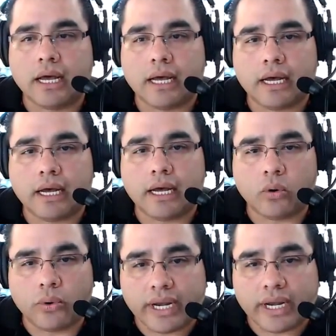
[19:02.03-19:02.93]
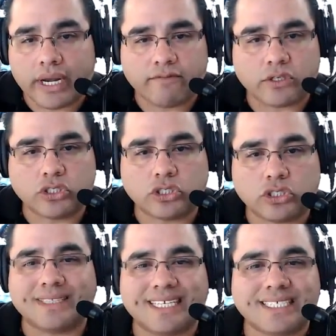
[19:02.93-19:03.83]
or any offers,
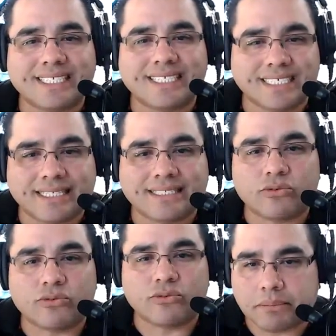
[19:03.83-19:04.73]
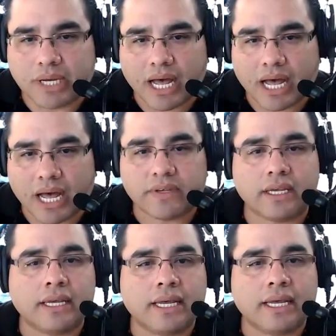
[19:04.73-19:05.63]
so let's grab some
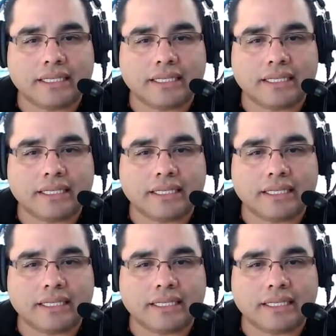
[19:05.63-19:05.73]
coffee.